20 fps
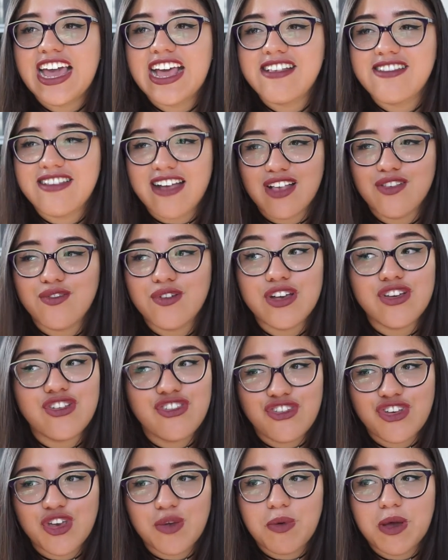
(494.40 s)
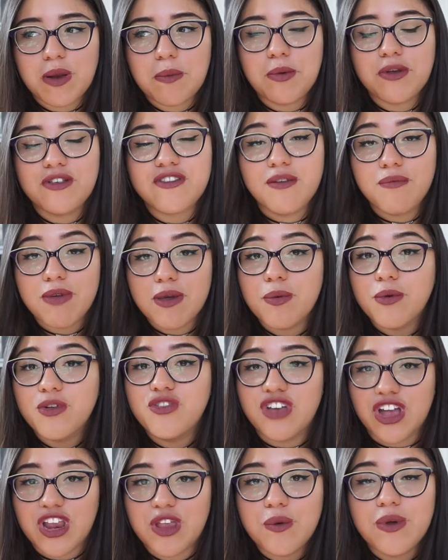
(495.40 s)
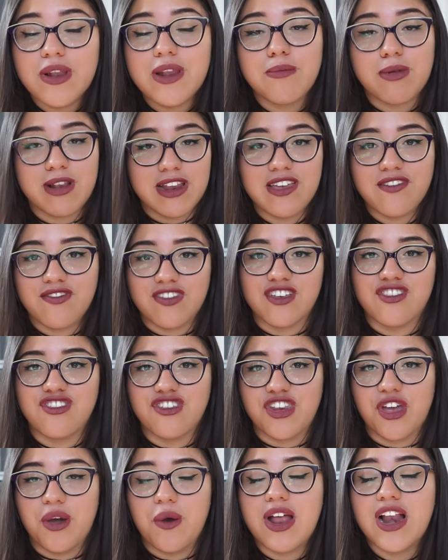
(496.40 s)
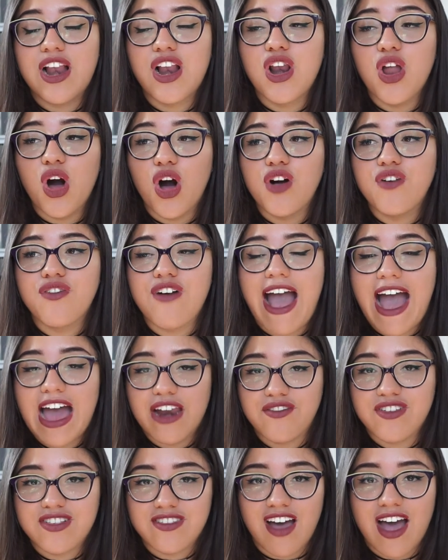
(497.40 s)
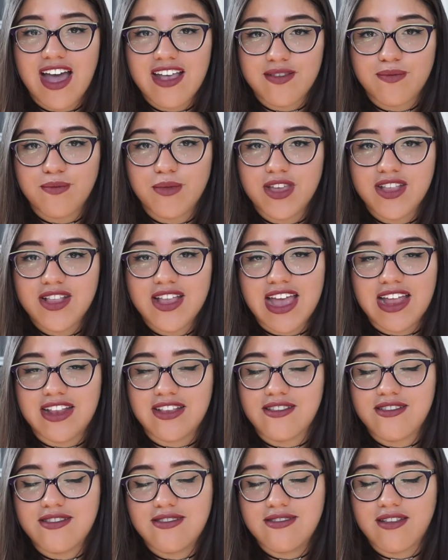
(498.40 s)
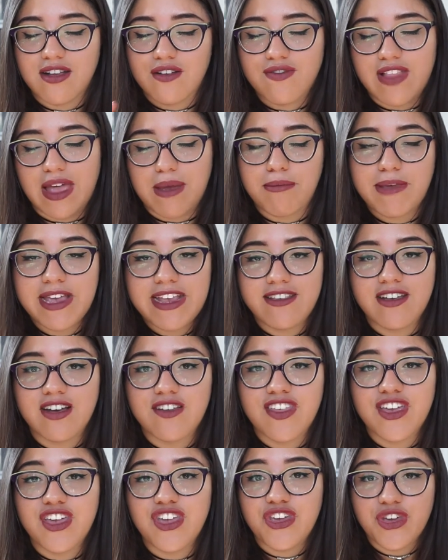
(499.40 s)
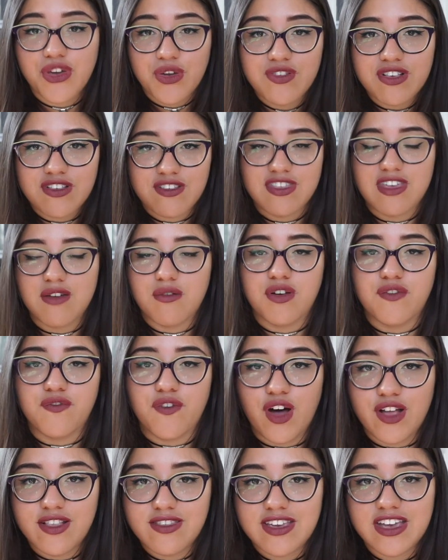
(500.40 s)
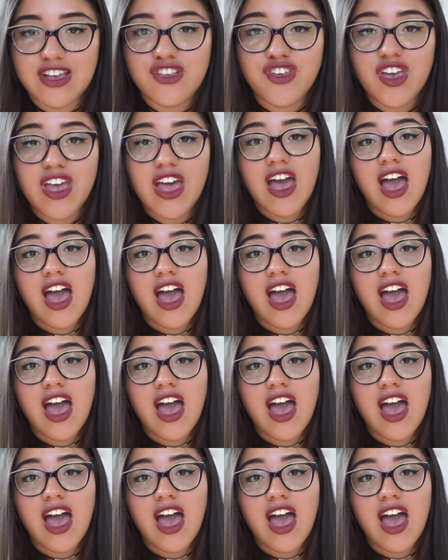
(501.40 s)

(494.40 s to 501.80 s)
It sounds really stupid, but some people genuinely believe this, you know, and a lot of advertisement and stuff like media, they use it to their advantage.